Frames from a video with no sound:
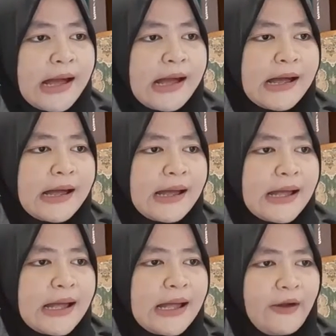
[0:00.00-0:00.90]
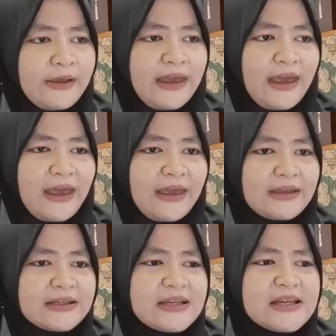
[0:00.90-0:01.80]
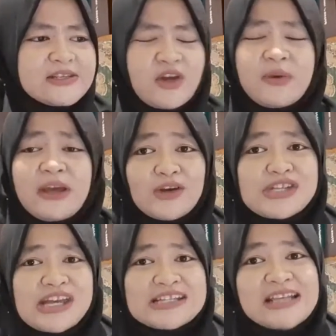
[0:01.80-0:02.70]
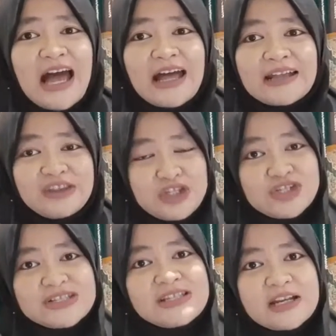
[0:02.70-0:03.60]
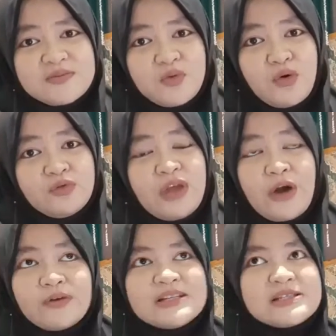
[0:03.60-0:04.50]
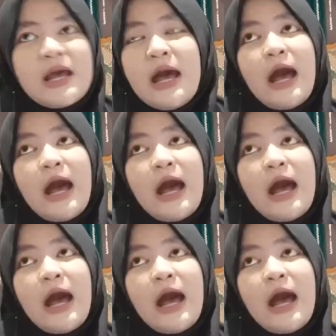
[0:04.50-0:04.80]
Okay, so because it's a teacher's textbook, there is